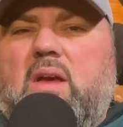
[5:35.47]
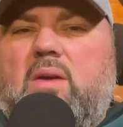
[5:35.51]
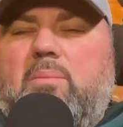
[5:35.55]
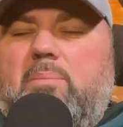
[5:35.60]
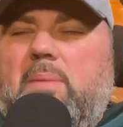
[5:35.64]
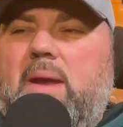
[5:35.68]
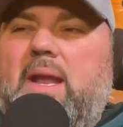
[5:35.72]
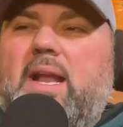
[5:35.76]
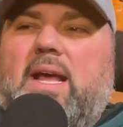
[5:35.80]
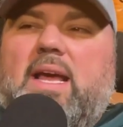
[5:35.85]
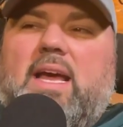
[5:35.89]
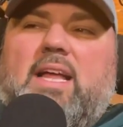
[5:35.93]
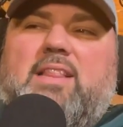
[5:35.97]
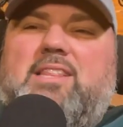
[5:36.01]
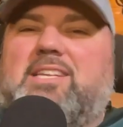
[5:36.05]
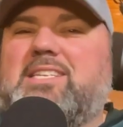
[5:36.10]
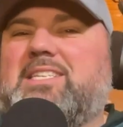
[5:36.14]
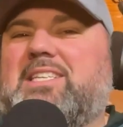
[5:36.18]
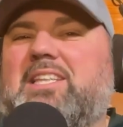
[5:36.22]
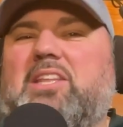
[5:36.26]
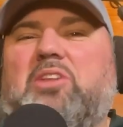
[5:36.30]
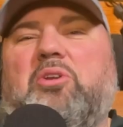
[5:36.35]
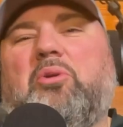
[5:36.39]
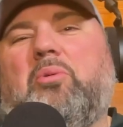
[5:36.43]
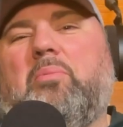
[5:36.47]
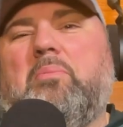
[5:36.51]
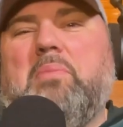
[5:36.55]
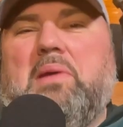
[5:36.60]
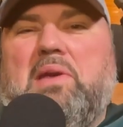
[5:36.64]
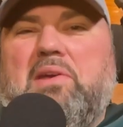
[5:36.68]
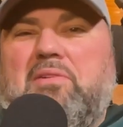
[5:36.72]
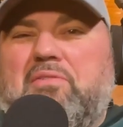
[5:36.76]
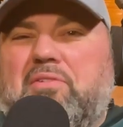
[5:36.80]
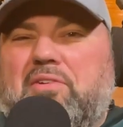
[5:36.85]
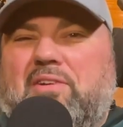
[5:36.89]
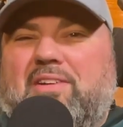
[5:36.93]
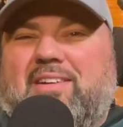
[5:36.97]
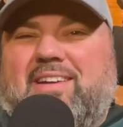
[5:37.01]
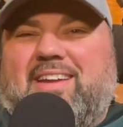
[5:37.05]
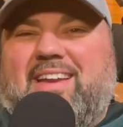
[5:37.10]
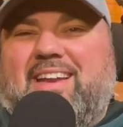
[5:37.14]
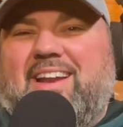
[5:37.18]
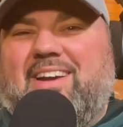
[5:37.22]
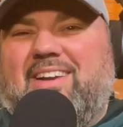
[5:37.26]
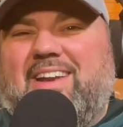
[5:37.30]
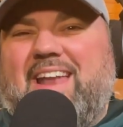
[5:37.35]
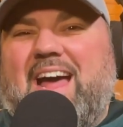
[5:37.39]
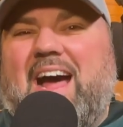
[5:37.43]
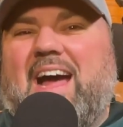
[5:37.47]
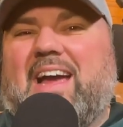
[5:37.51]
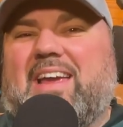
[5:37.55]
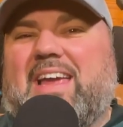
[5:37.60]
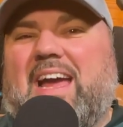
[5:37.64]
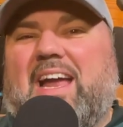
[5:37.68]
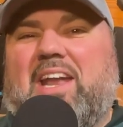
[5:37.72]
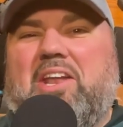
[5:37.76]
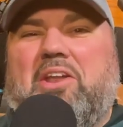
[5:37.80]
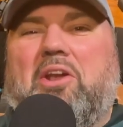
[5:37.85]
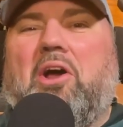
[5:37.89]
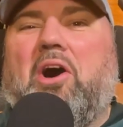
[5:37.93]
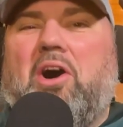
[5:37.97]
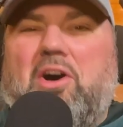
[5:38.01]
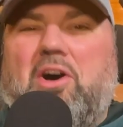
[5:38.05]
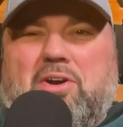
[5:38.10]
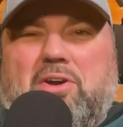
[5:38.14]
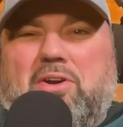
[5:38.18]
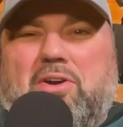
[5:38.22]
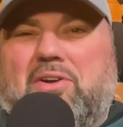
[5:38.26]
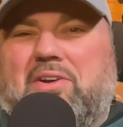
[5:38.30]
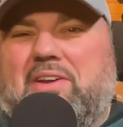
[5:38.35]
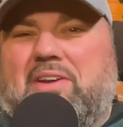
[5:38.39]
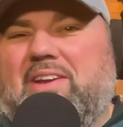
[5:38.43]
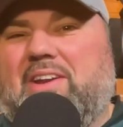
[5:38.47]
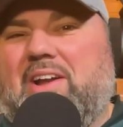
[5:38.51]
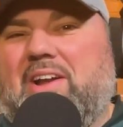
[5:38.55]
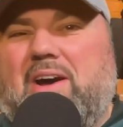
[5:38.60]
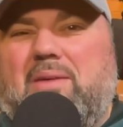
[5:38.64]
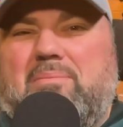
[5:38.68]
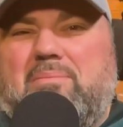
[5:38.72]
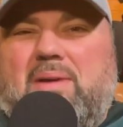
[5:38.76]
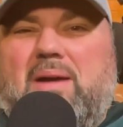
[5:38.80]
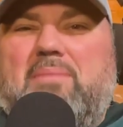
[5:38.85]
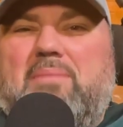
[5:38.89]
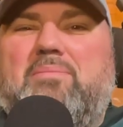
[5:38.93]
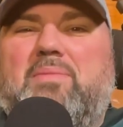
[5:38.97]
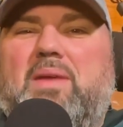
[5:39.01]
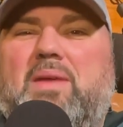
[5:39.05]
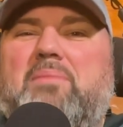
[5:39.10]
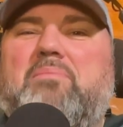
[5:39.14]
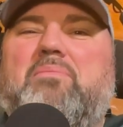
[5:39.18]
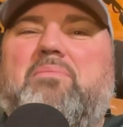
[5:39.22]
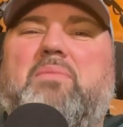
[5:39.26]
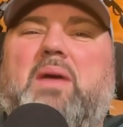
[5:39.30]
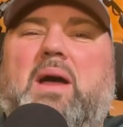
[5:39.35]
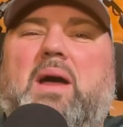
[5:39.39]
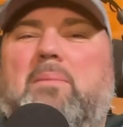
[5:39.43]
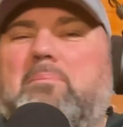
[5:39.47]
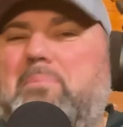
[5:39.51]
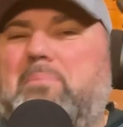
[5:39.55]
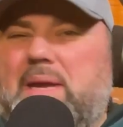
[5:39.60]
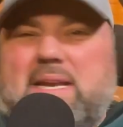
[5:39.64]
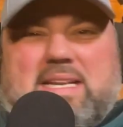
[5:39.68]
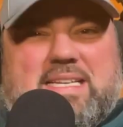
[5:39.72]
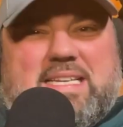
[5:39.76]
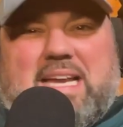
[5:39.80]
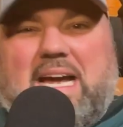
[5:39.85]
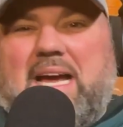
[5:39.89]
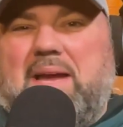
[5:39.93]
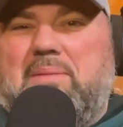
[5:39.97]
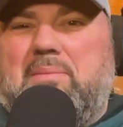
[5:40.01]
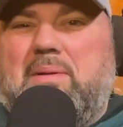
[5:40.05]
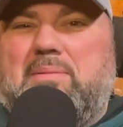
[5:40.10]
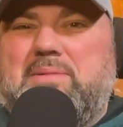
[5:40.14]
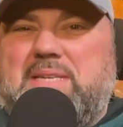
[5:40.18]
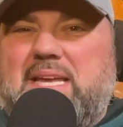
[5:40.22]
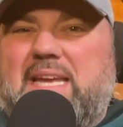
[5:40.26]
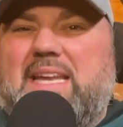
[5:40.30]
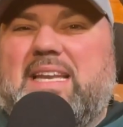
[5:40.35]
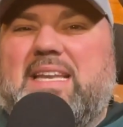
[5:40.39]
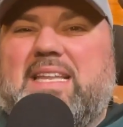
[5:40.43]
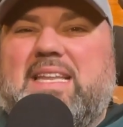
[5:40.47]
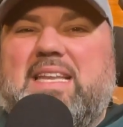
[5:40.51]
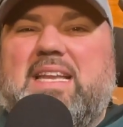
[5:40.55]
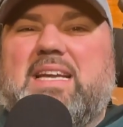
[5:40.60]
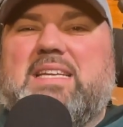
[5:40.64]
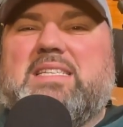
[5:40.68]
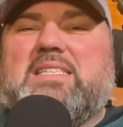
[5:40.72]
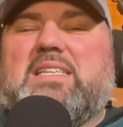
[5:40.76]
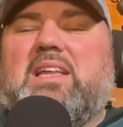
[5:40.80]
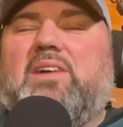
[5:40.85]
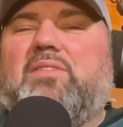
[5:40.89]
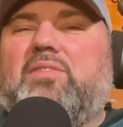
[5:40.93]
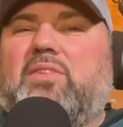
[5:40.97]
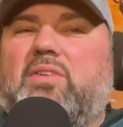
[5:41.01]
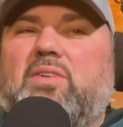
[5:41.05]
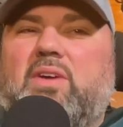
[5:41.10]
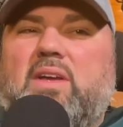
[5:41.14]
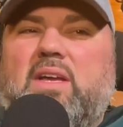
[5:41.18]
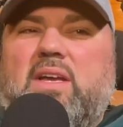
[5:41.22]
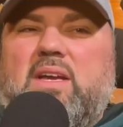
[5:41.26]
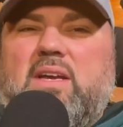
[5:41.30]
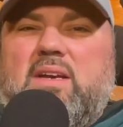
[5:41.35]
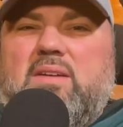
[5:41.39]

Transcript: Man, I got this little beaver, you know, now I got an auger, you know, I'm, I'm, I'm, I'm big time. I'm taking to the next level.